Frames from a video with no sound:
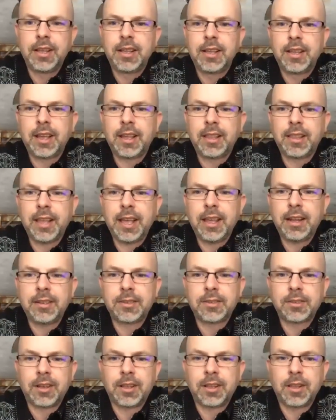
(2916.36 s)
and that
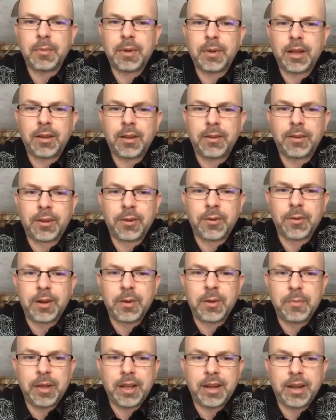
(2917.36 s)
is all about going to
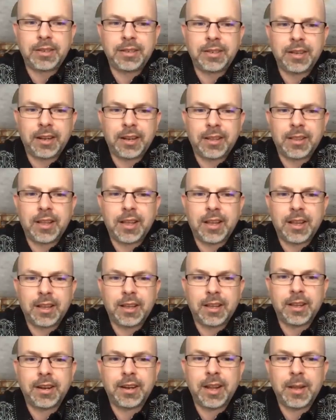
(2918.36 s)
bed at ten o'clock
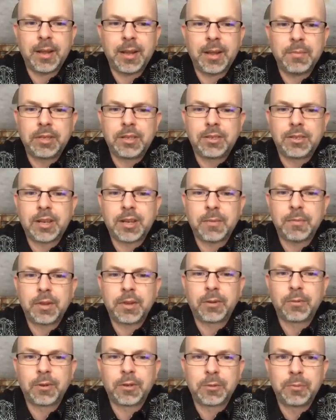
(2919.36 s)
on an empty
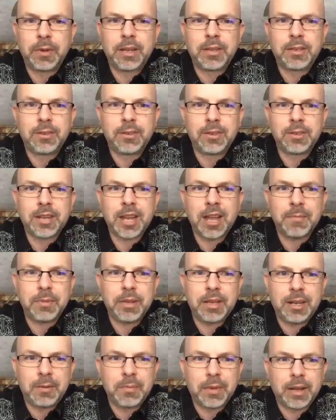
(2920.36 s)
stomach, which means you stop
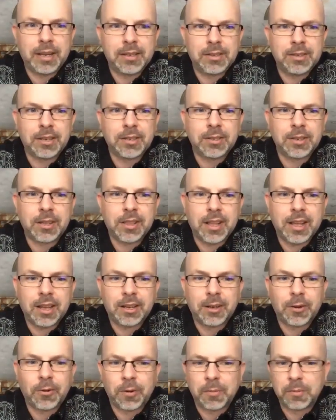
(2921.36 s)
eating by six o'clock
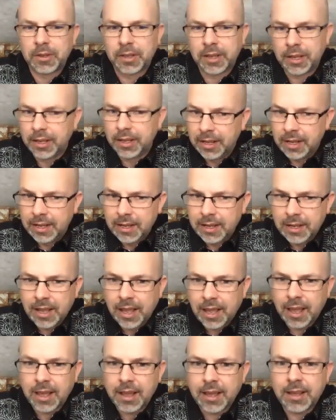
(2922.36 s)
normally.
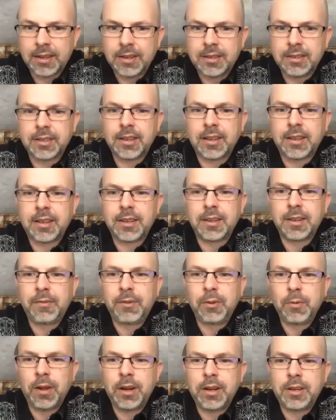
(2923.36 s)
And uh, if
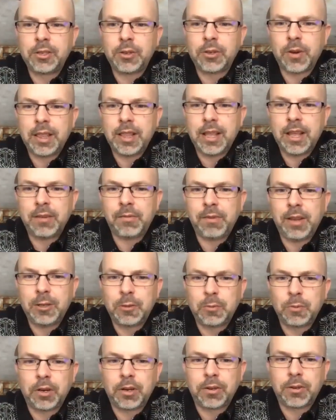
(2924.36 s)
you want to join that
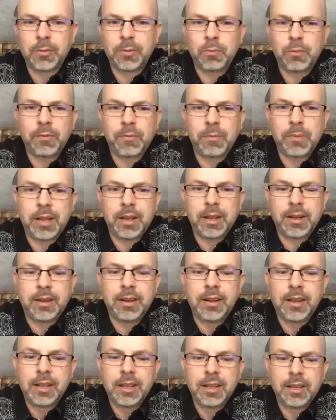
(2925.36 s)
Facebook group, we've been
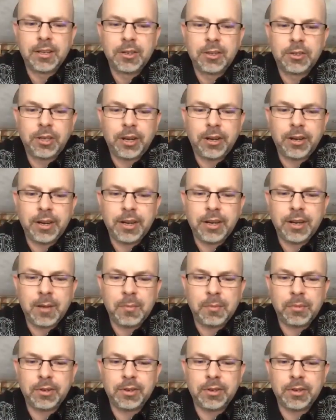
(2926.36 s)
sharing
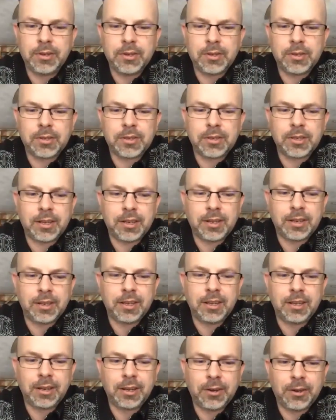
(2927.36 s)
numbers and
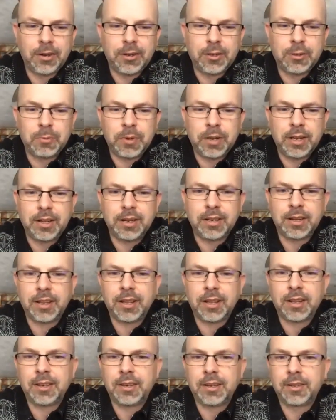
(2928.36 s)
encouragement
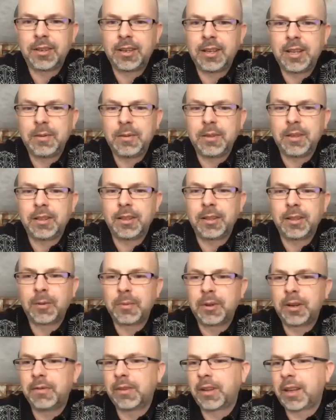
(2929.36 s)
and a little
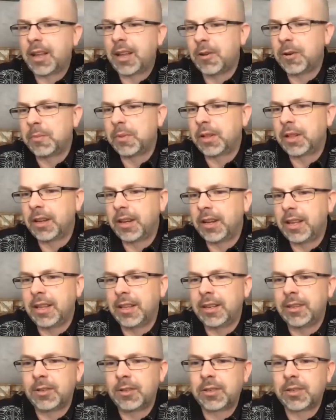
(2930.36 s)
bit of accountability
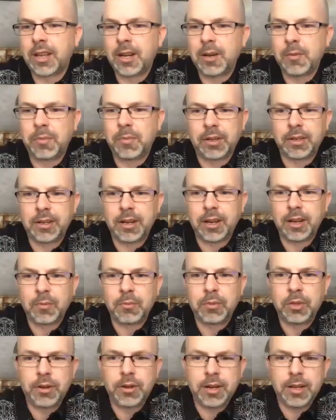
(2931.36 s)
and just kind of building a
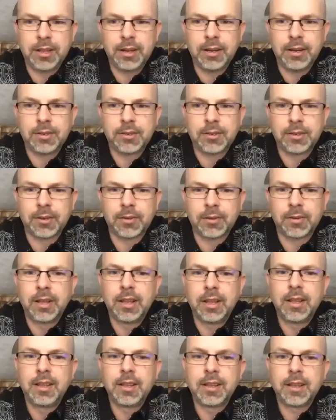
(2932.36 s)
community there. So
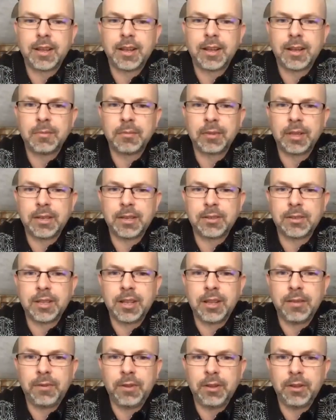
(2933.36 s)
um,
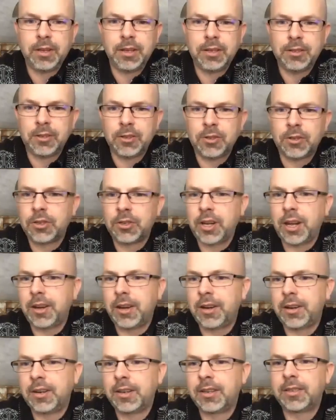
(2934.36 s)
Leslie, if you could just
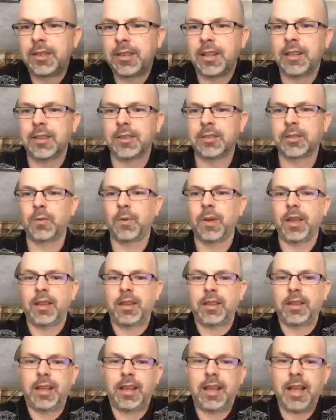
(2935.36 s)
share and tell us quick,
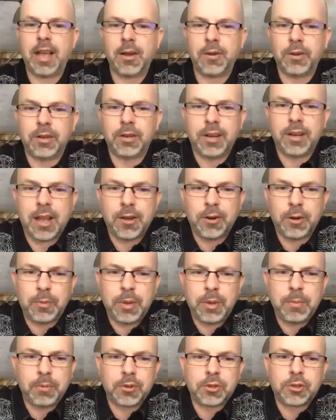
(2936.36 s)
like how, how do
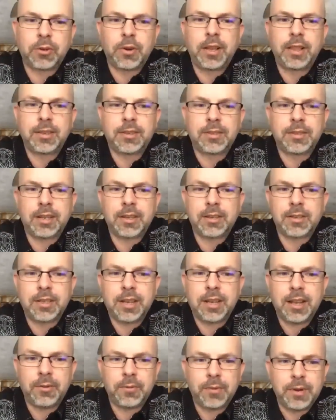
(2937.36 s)
people join the six
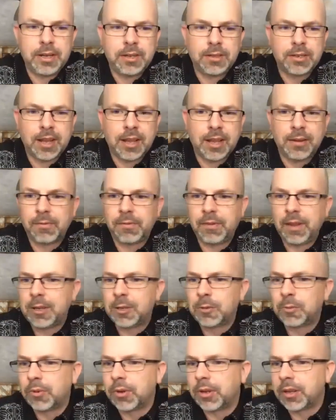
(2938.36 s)
ten Reset
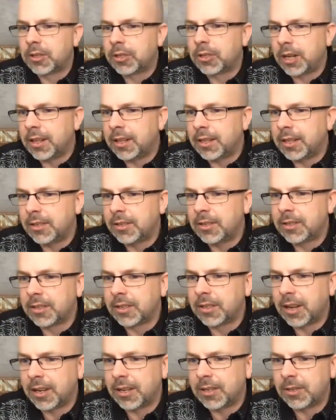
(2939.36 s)
Facebook Challenge?
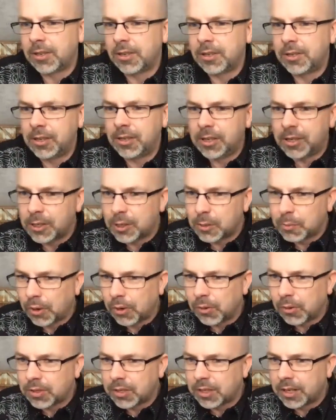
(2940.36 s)
Guys, so she just
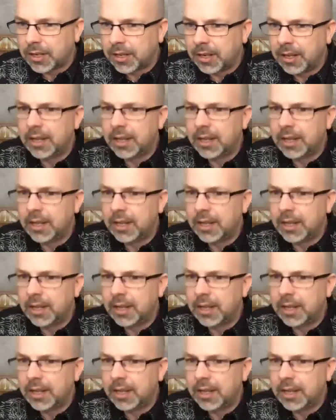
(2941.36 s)
posted